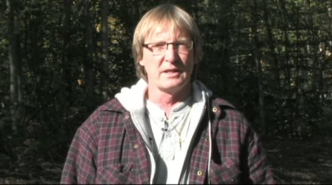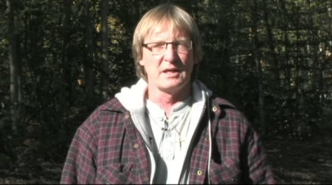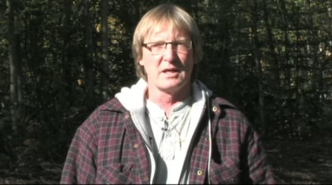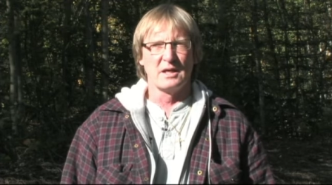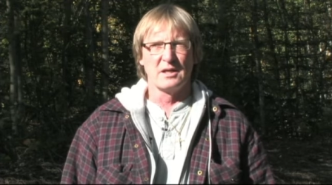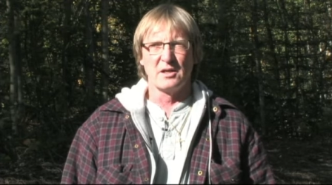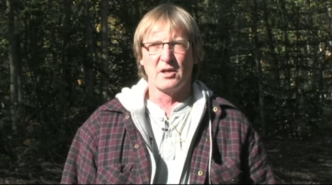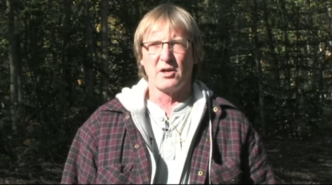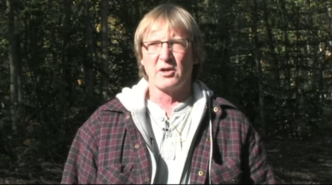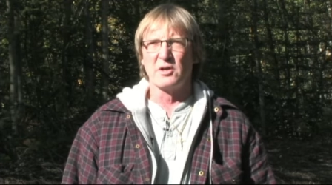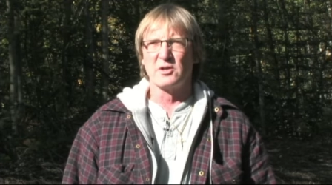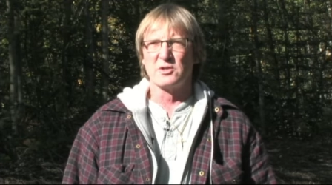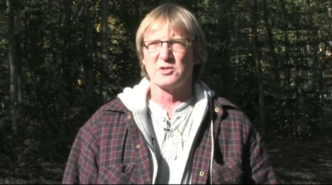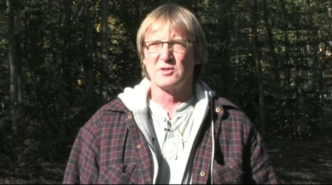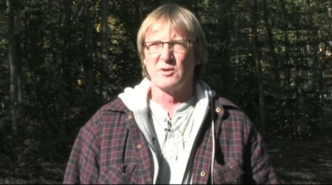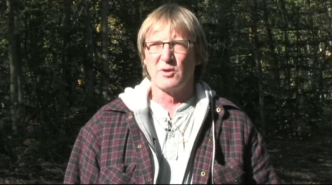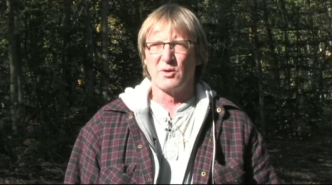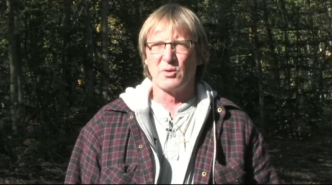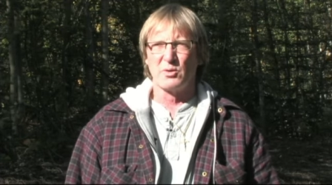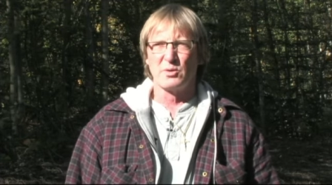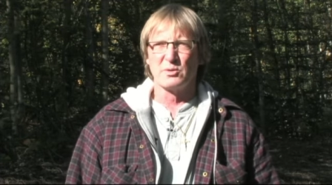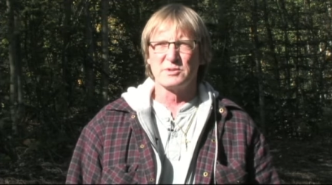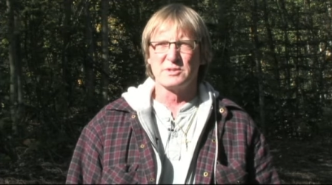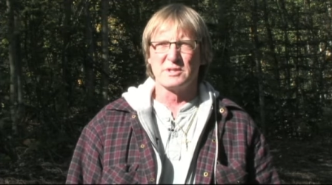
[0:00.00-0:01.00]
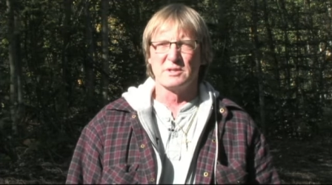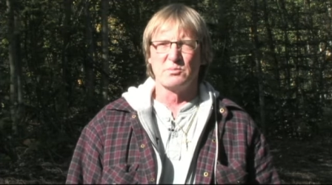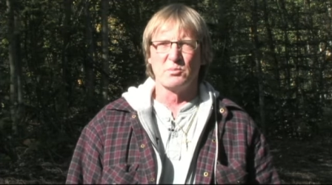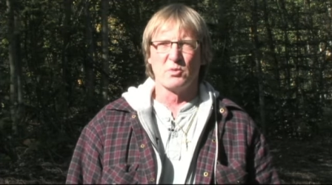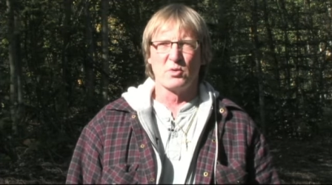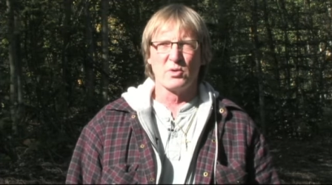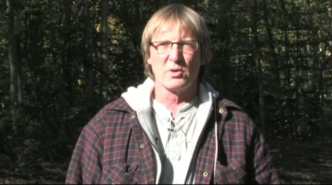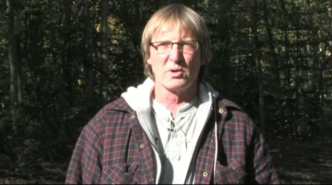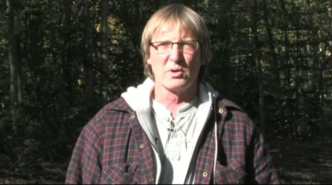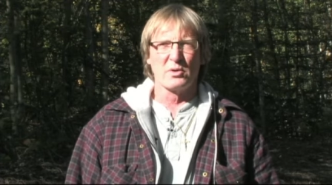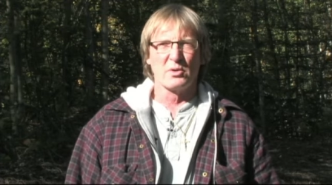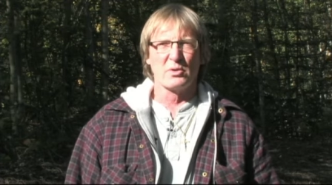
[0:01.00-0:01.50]
large loads and
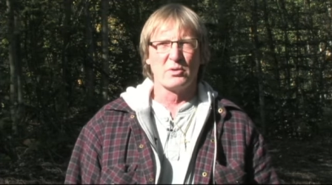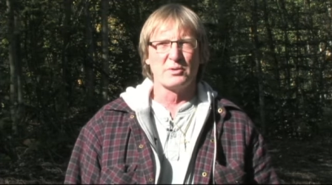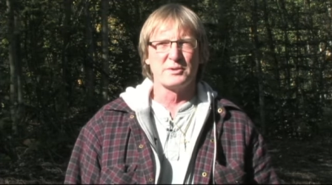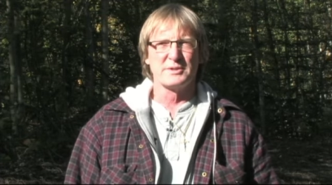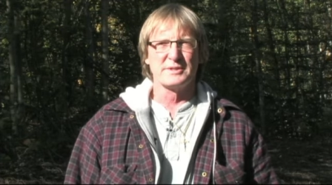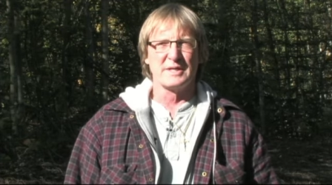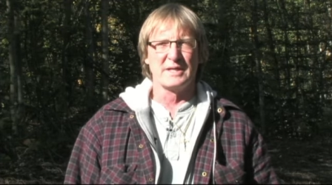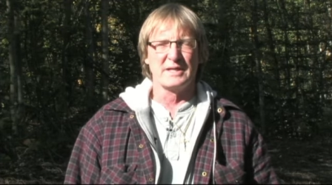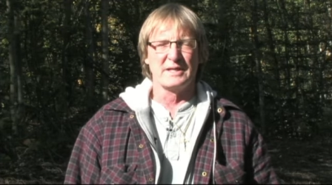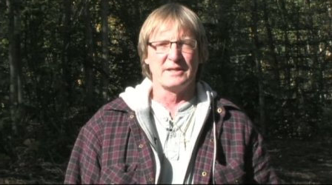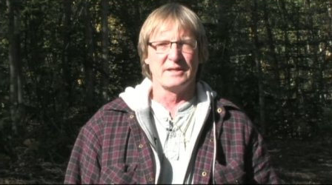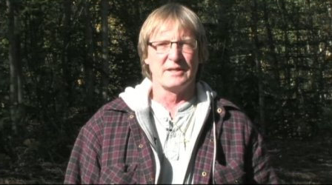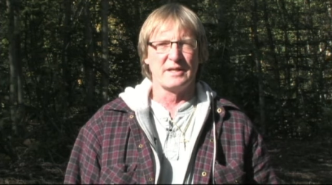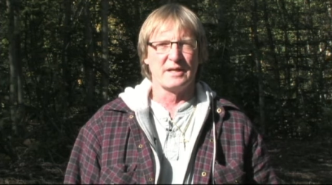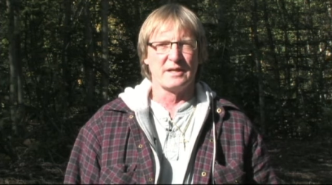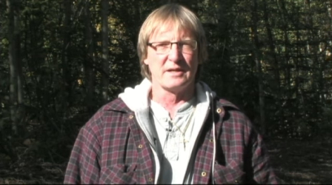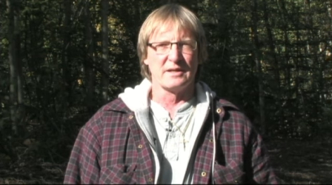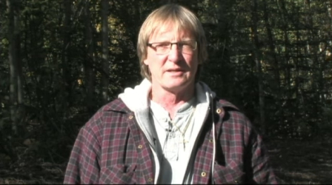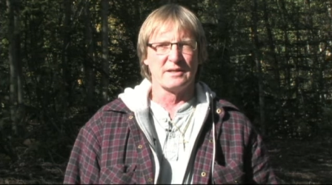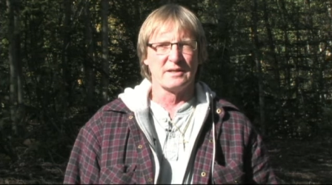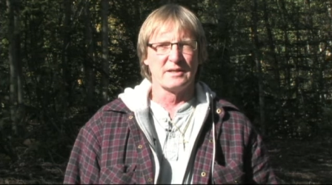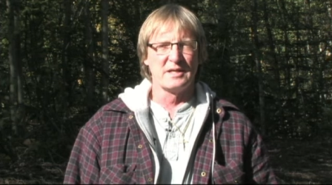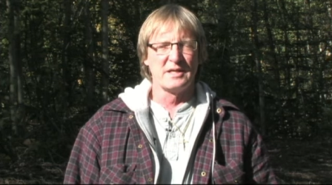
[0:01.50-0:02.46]
more loads and uh,